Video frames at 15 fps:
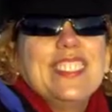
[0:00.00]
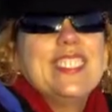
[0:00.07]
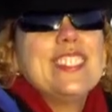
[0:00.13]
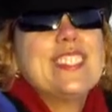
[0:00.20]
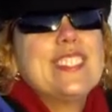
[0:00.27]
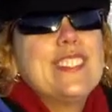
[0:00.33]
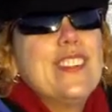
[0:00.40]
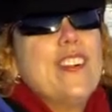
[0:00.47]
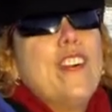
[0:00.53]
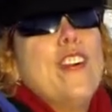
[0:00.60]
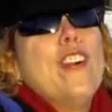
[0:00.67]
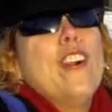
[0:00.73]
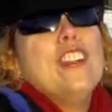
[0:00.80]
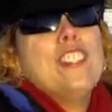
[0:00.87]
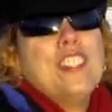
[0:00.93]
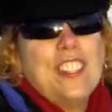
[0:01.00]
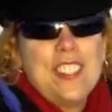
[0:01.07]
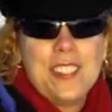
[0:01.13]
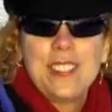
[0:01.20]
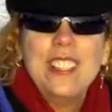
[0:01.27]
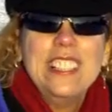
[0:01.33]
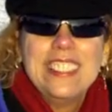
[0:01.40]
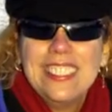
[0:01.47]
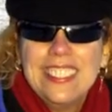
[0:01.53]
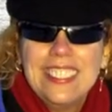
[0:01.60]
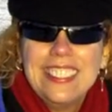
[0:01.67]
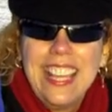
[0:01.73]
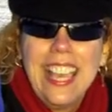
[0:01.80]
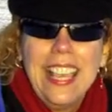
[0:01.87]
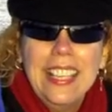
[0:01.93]
this gorgeous winter
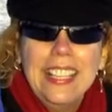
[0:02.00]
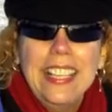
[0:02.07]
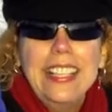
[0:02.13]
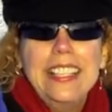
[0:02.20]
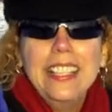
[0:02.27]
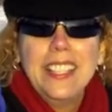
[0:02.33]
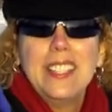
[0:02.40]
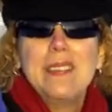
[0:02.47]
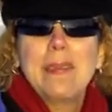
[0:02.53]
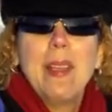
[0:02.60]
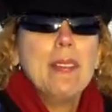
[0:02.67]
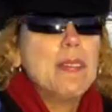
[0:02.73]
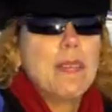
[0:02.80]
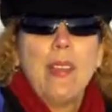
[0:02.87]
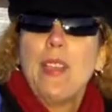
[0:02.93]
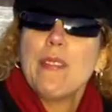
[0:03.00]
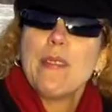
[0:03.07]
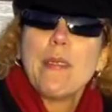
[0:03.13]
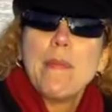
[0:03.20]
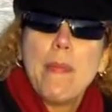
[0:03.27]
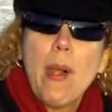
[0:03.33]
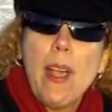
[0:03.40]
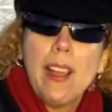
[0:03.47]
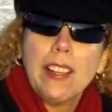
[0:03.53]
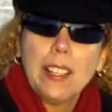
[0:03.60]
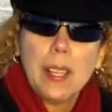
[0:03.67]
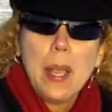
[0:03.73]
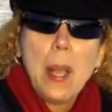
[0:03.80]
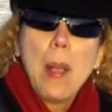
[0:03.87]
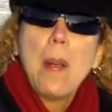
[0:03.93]
day here in my favorite park,
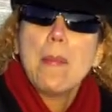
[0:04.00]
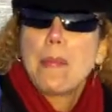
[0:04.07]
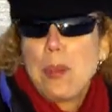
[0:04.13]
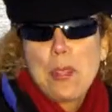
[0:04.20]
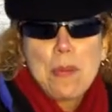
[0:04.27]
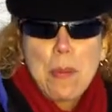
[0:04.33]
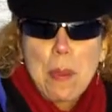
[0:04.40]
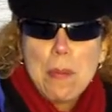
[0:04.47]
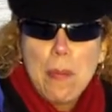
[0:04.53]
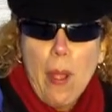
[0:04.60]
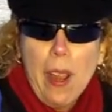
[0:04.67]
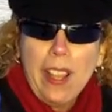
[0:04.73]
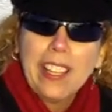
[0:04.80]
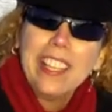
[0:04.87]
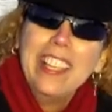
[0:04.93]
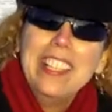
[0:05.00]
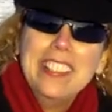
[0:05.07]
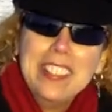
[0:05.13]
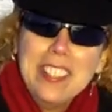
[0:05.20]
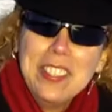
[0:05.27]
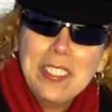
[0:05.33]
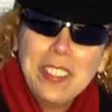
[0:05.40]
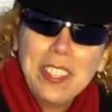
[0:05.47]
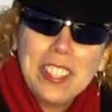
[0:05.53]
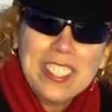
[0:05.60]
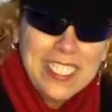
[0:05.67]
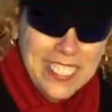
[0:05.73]
Prospect Park in New York.